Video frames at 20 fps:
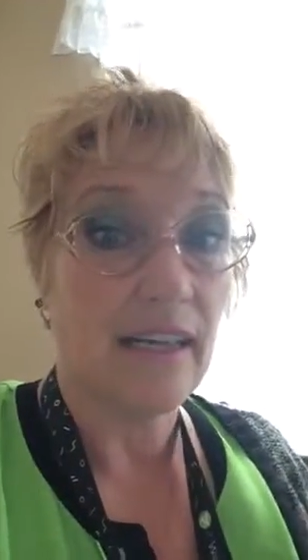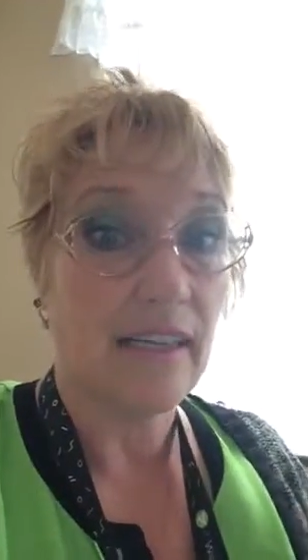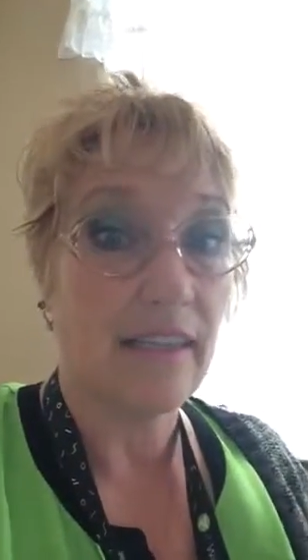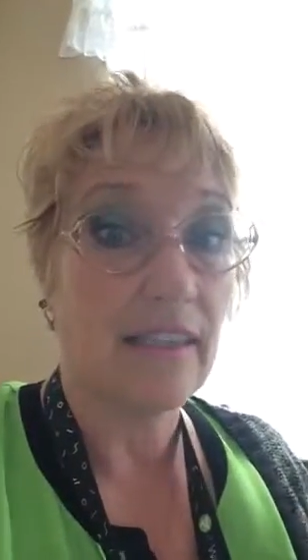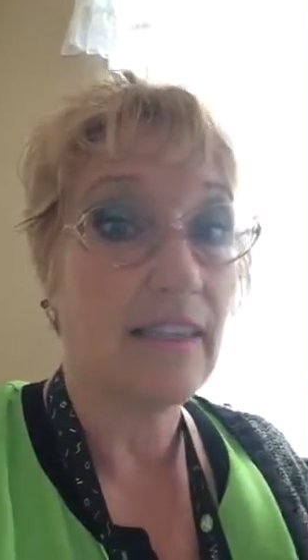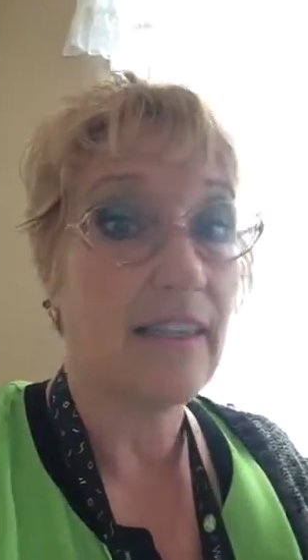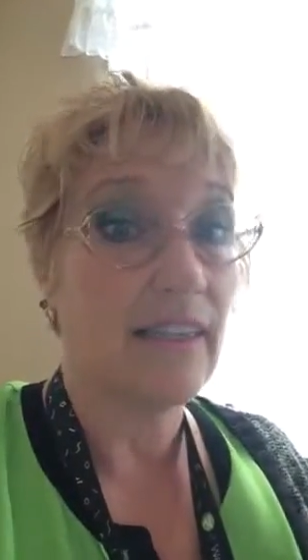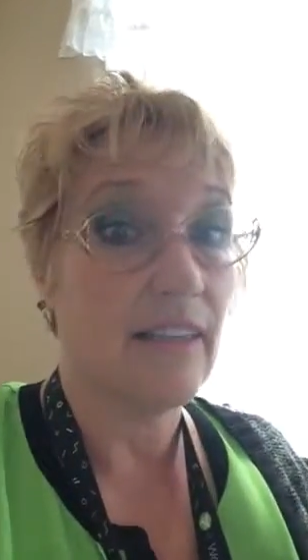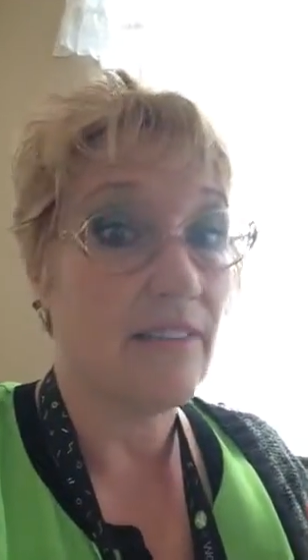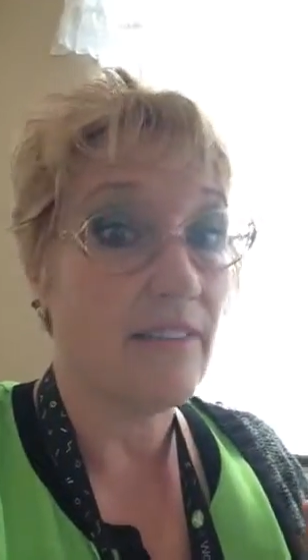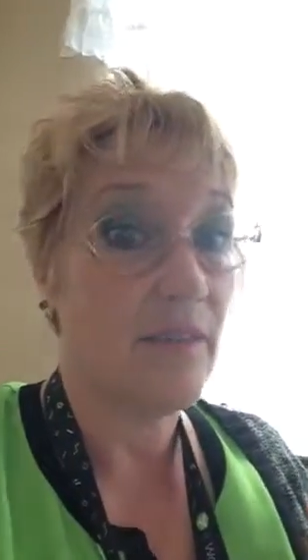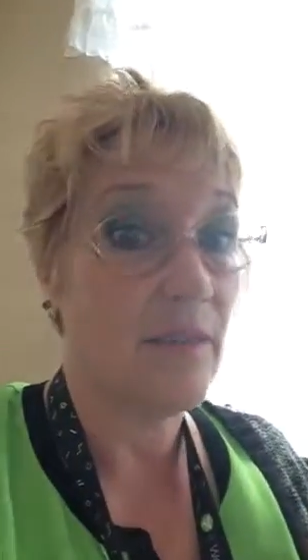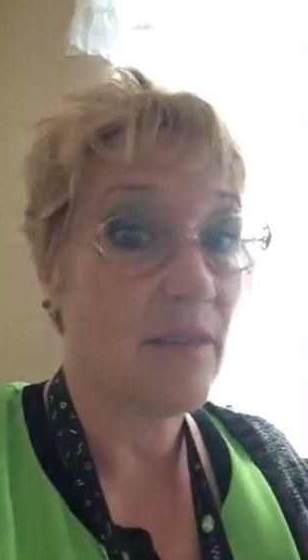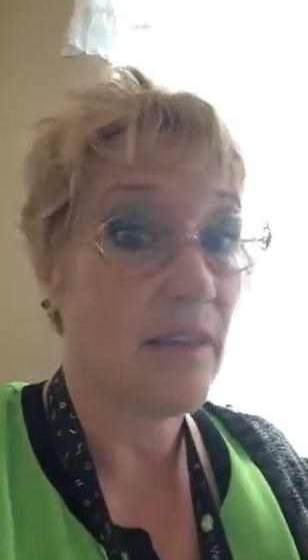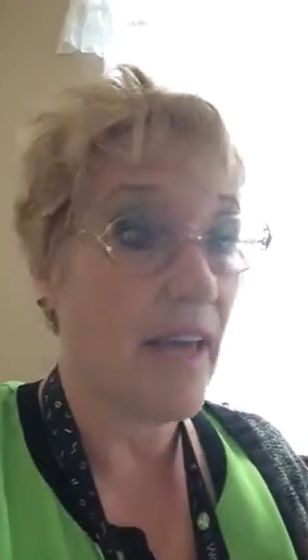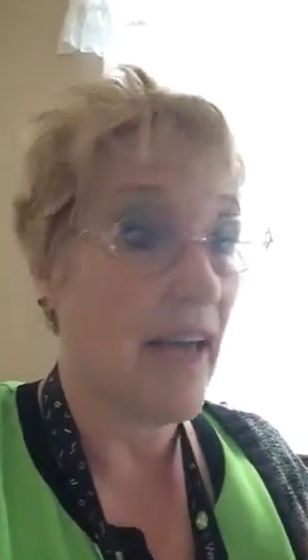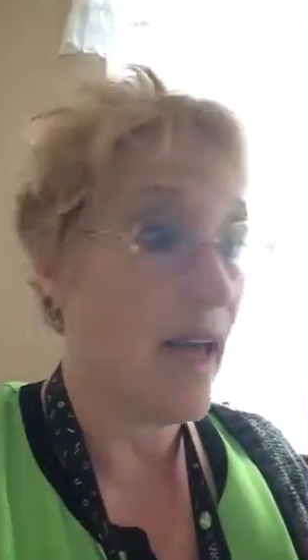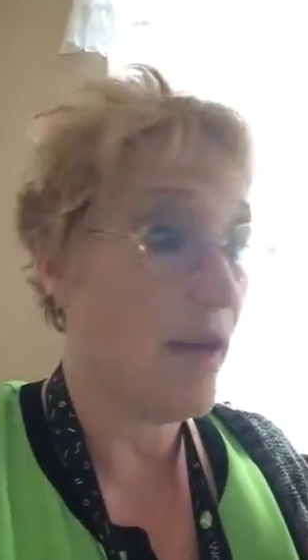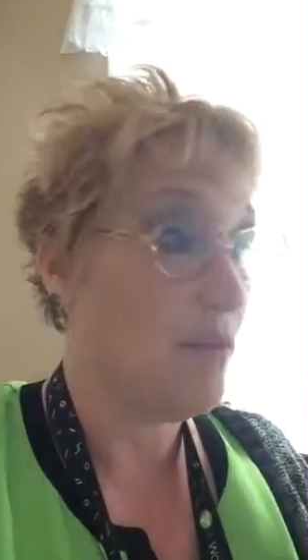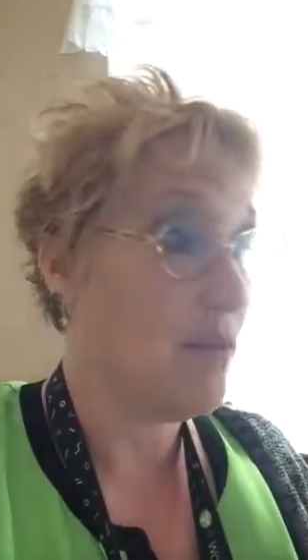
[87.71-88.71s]
lift
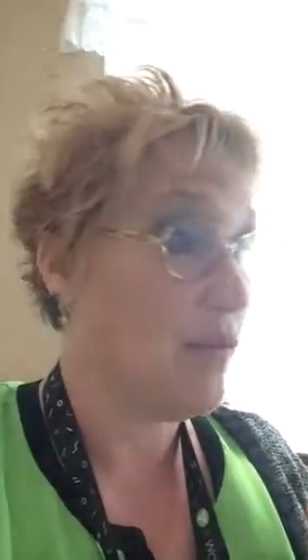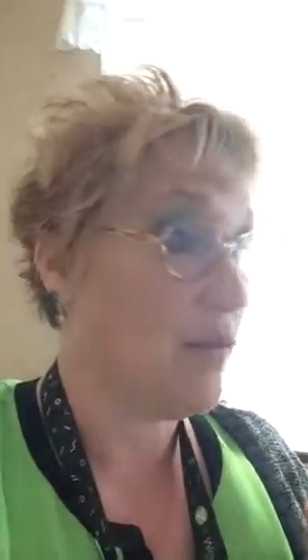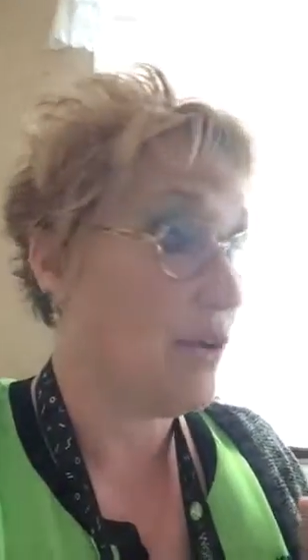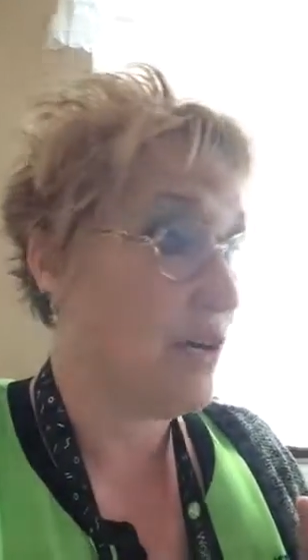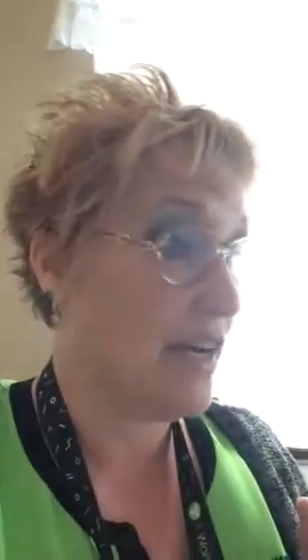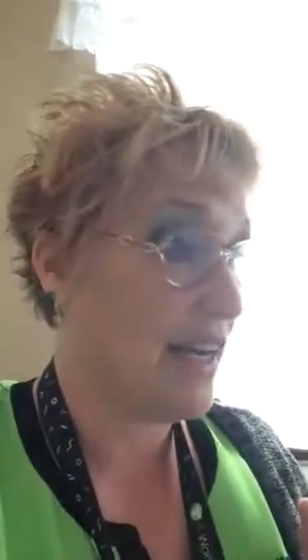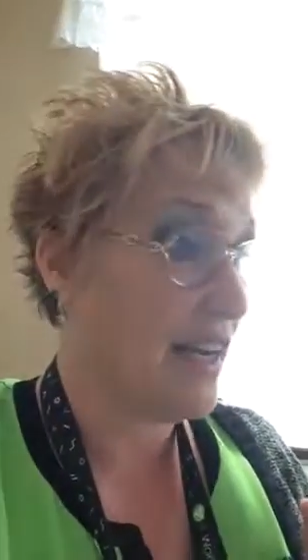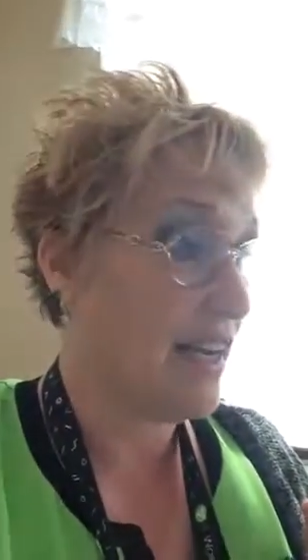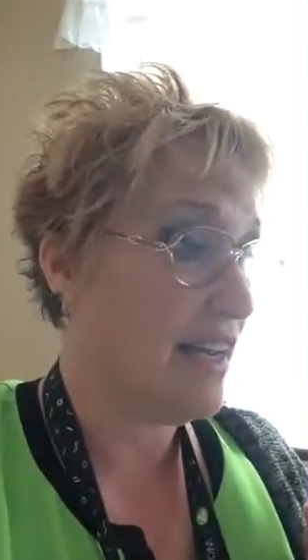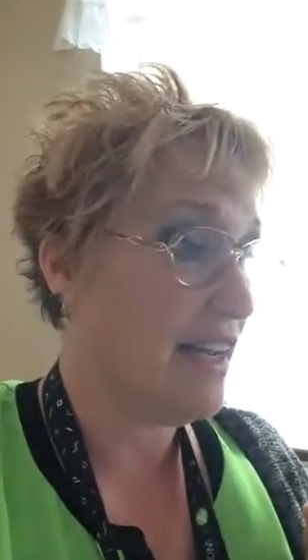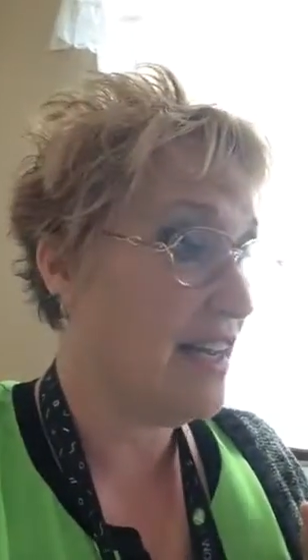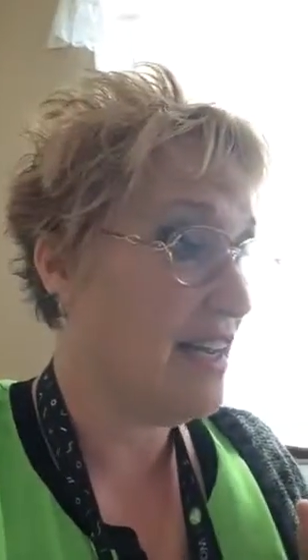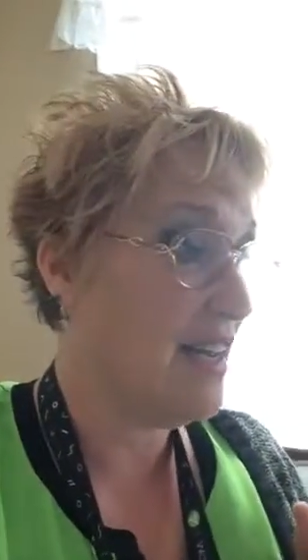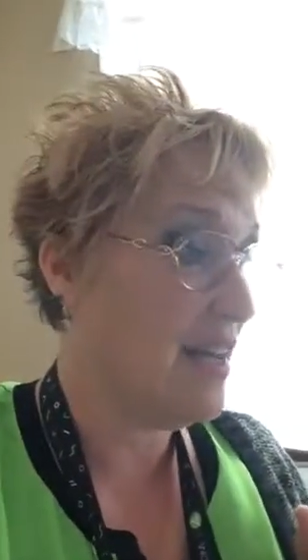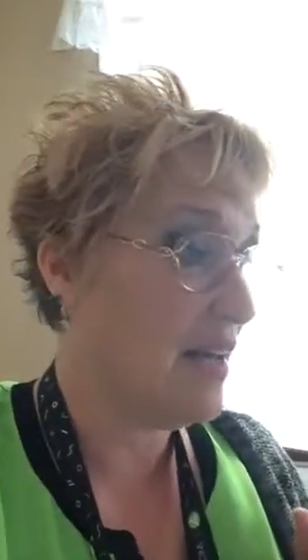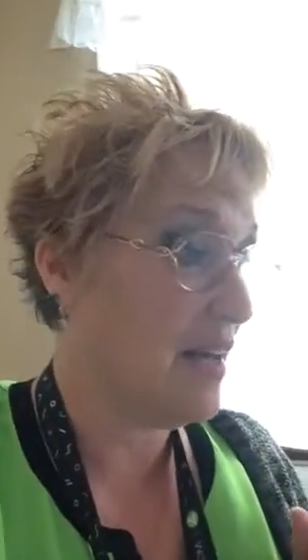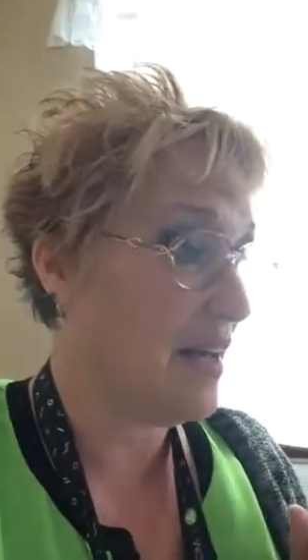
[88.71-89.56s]
that morning.